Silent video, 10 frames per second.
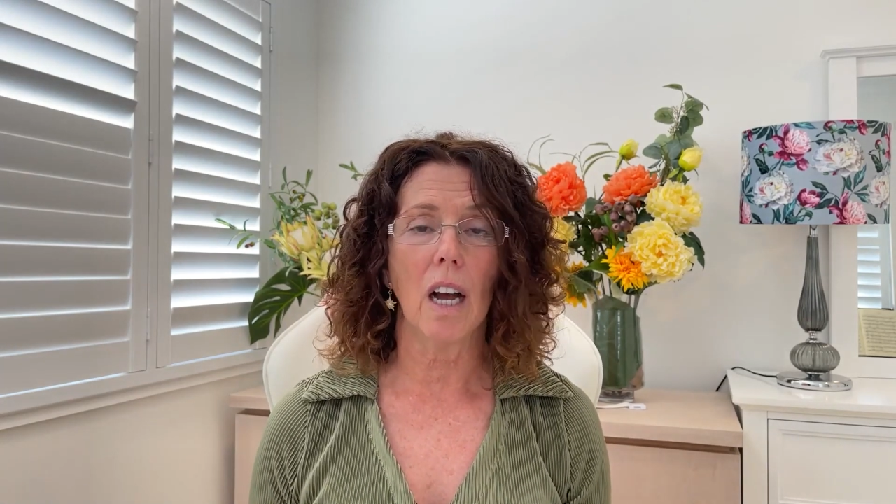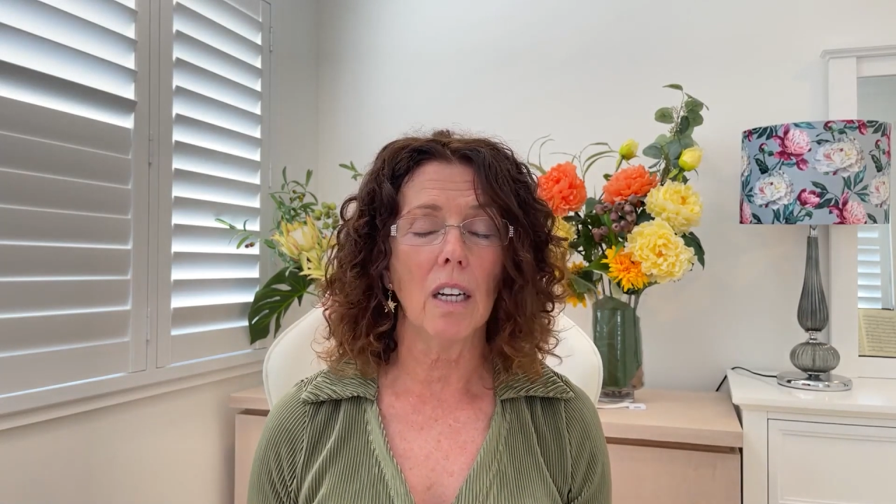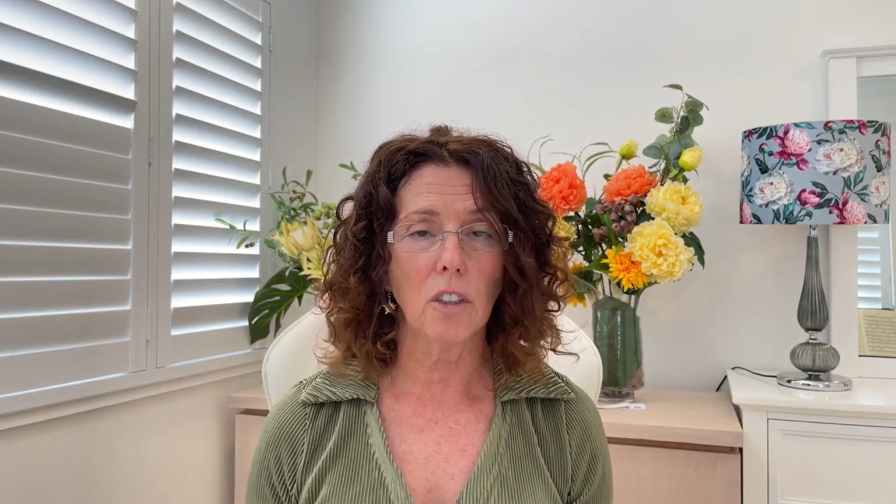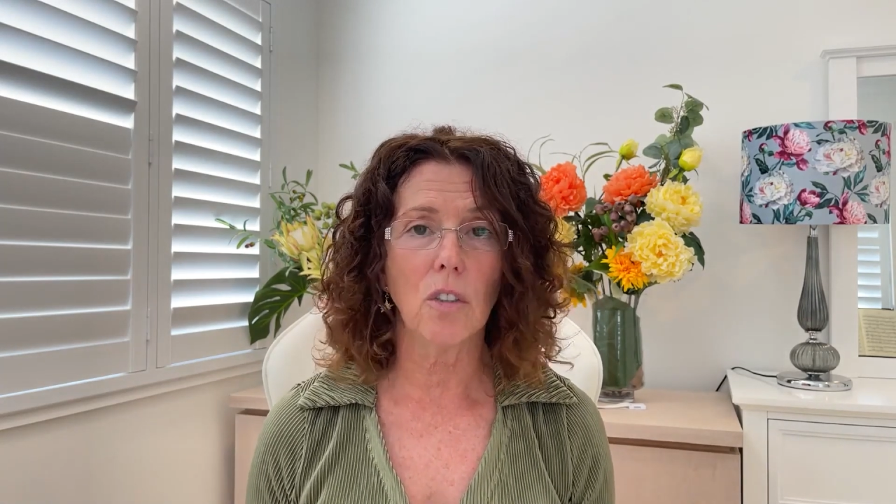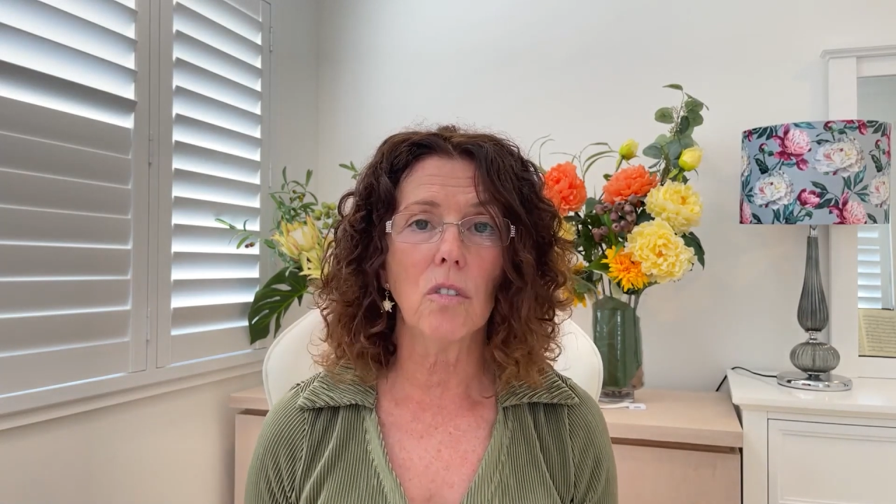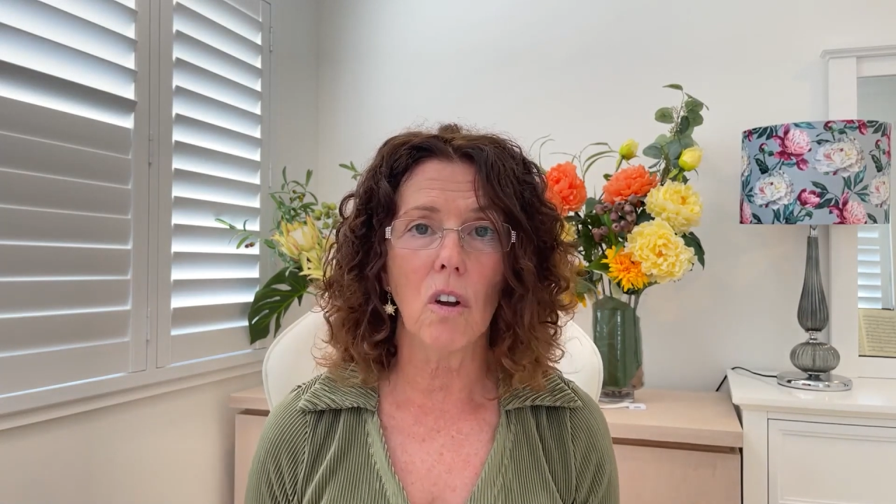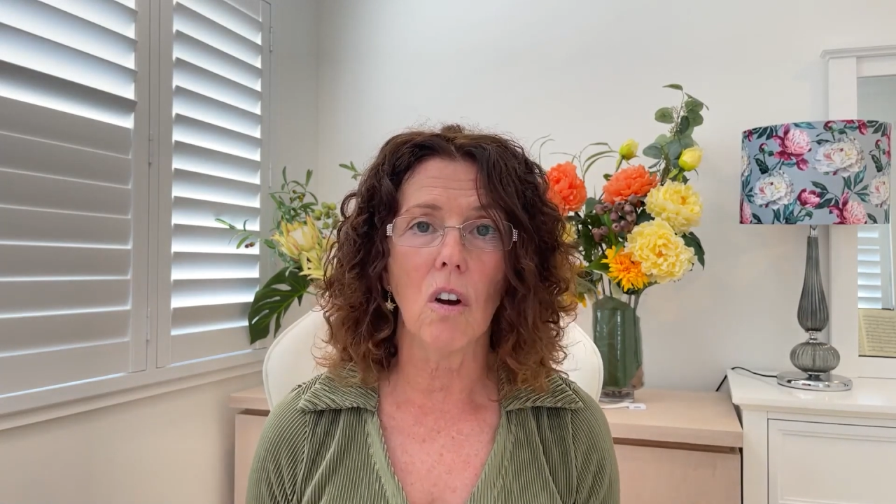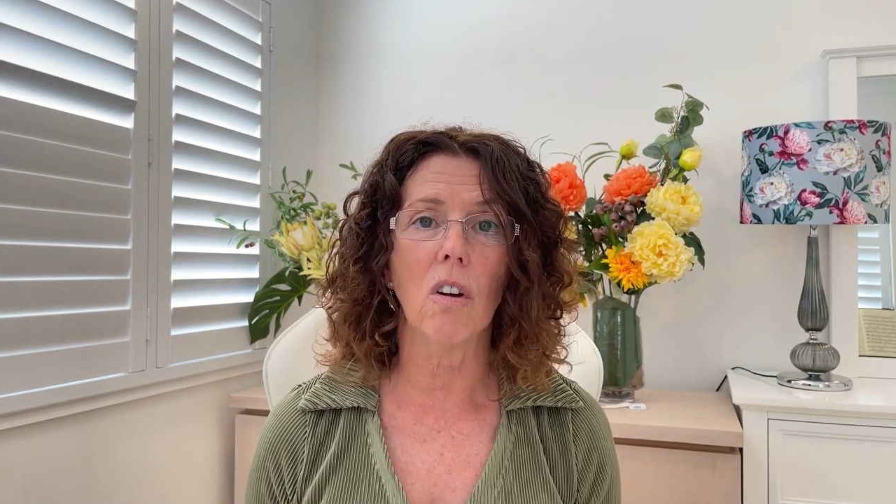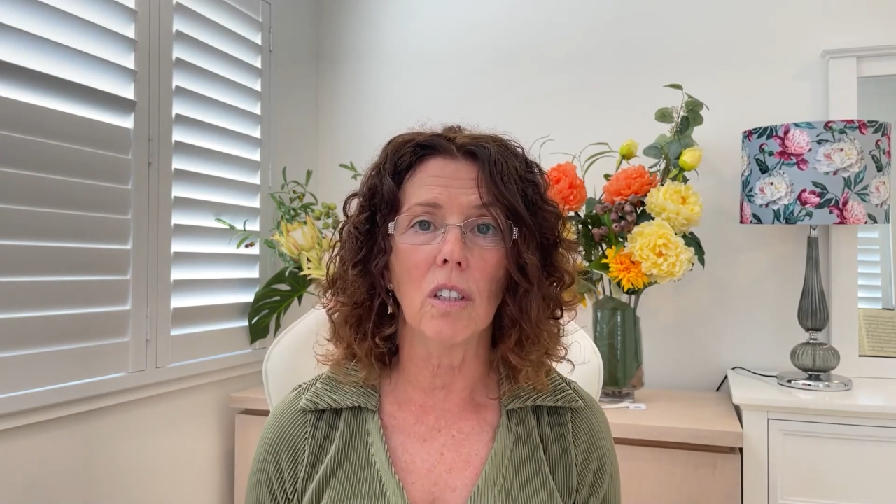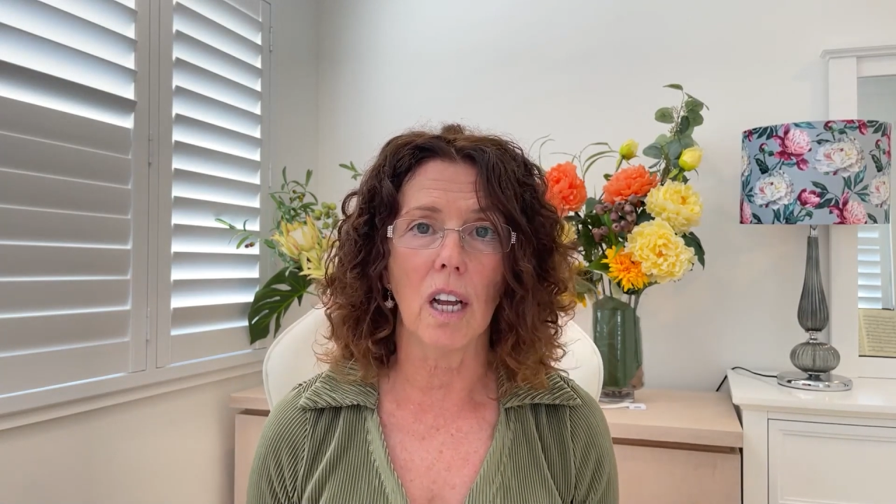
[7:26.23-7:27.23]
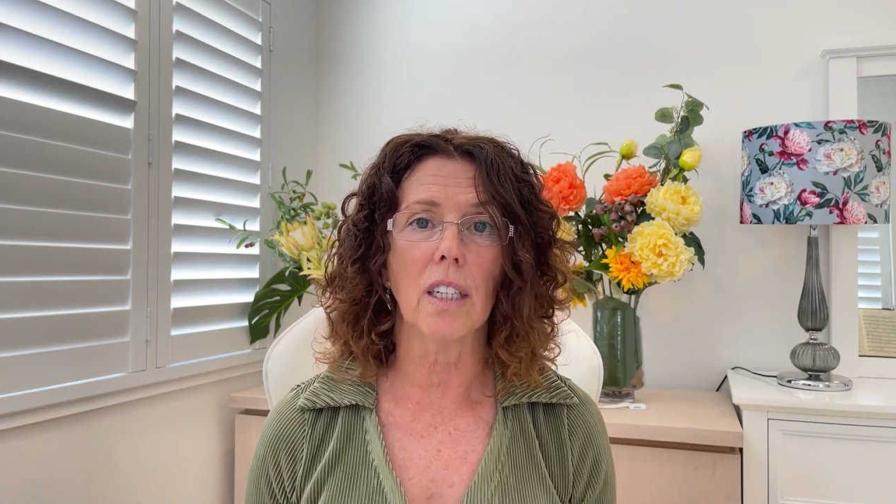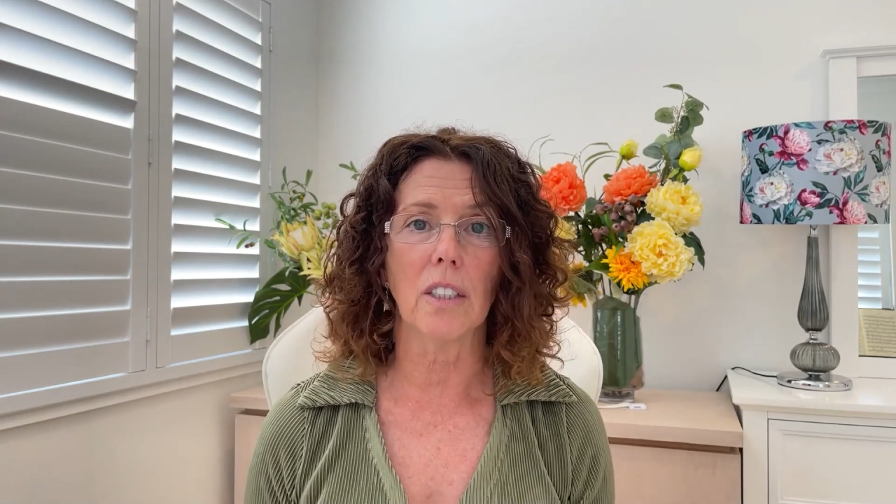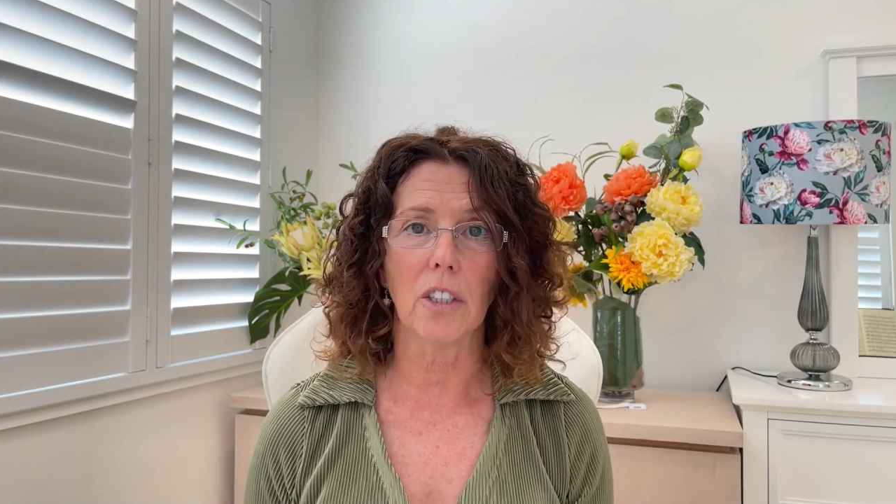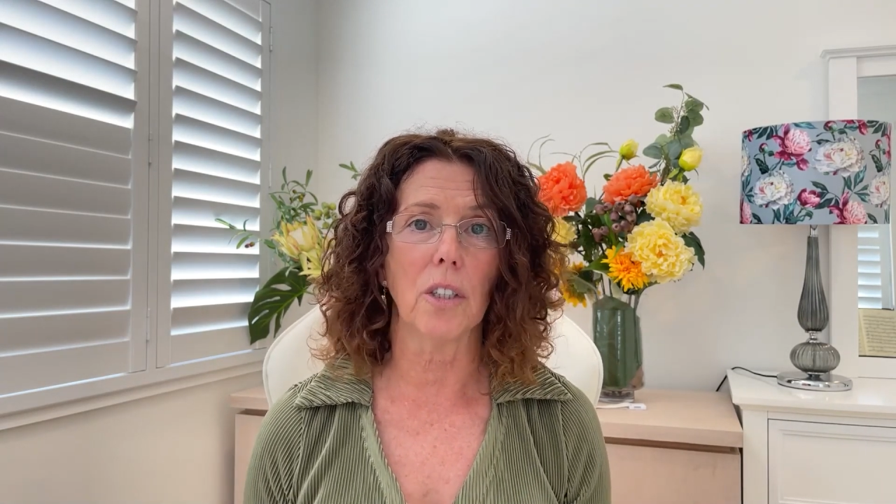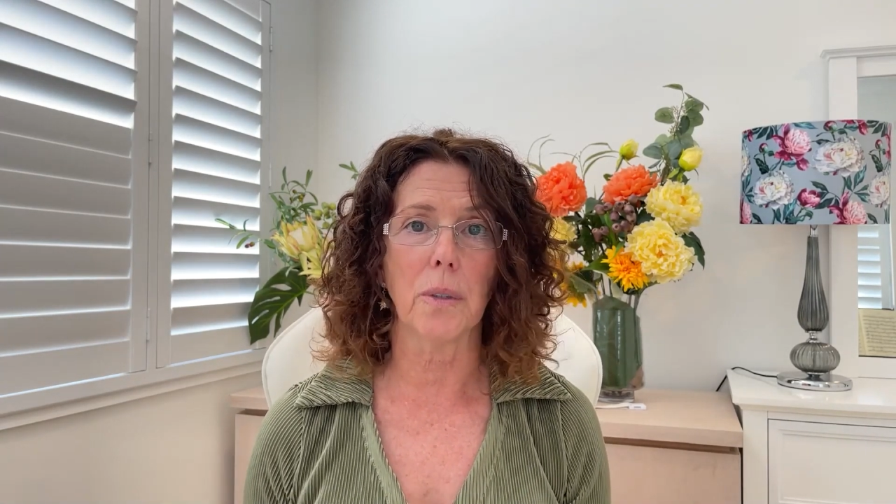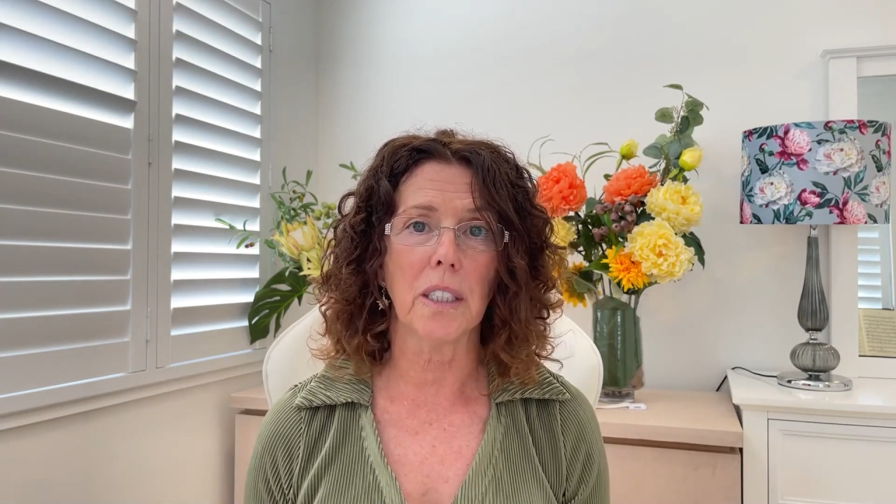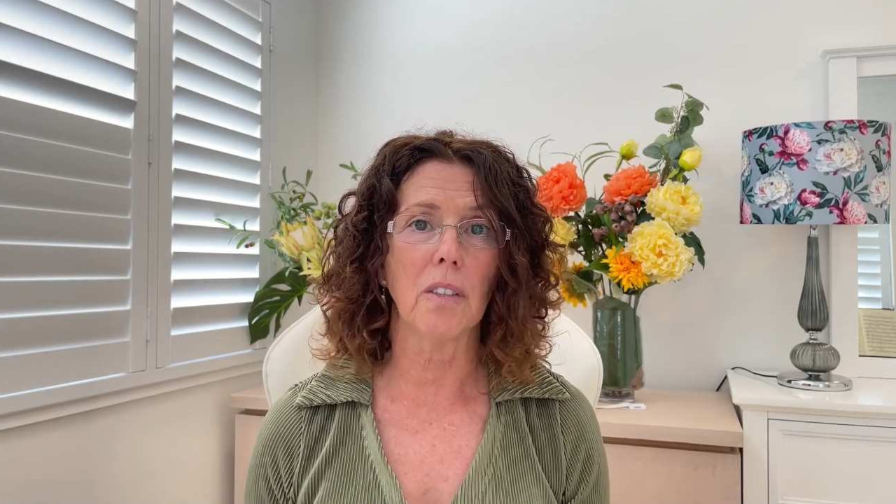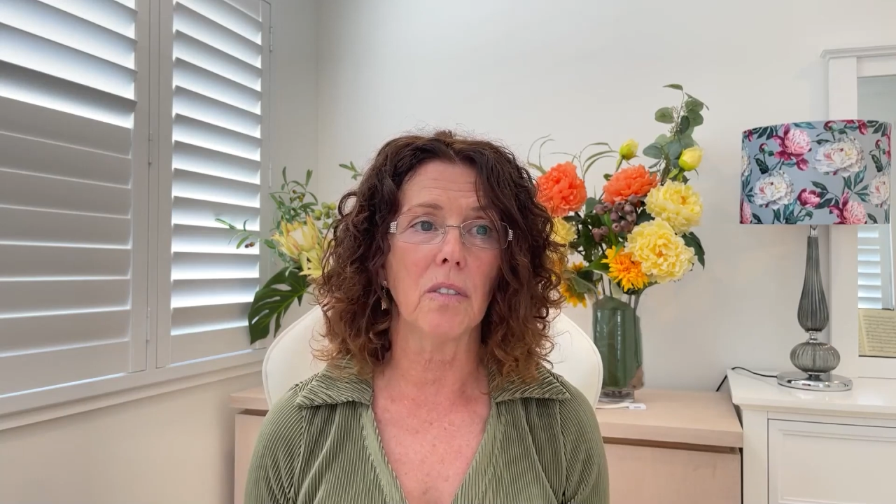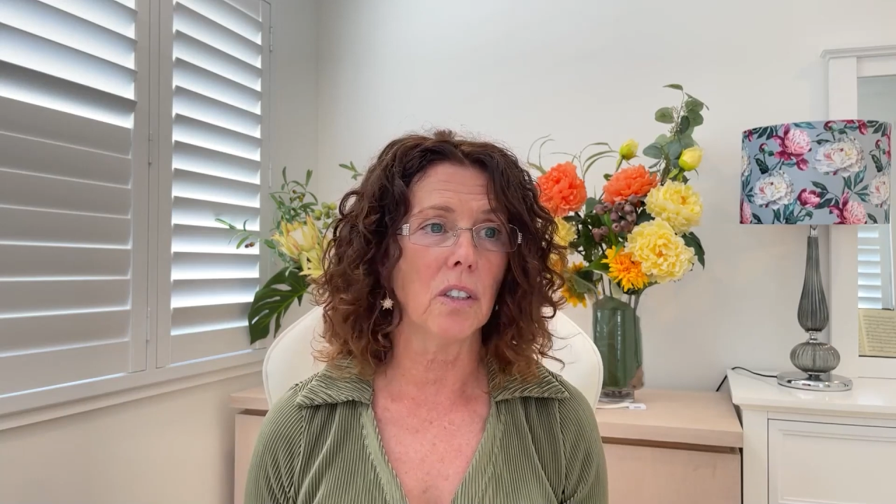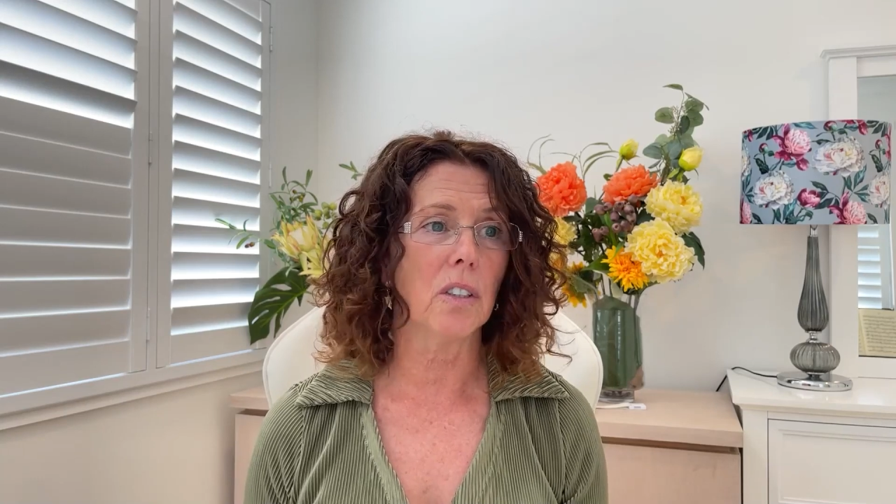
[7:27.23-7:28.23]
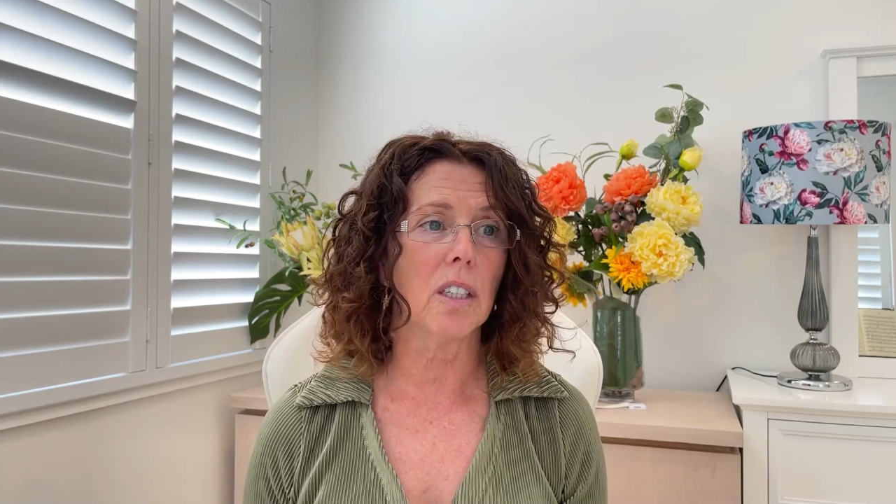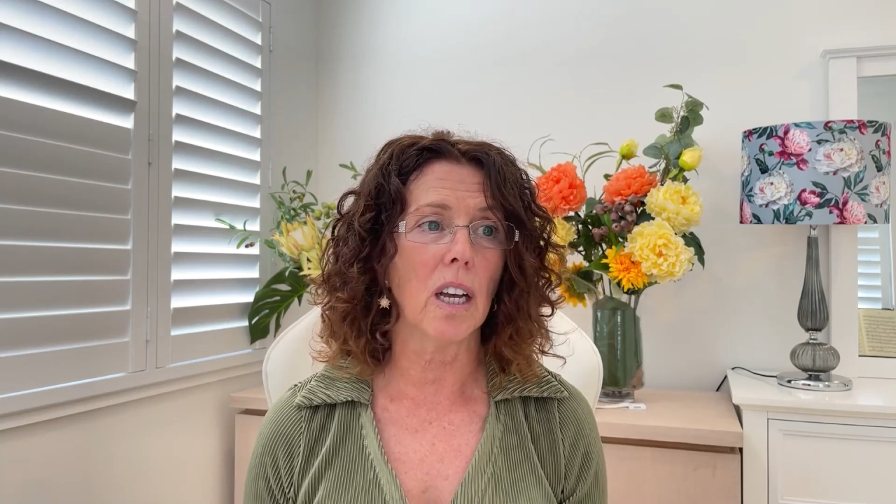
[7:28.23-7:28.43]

I do not like to do interviews,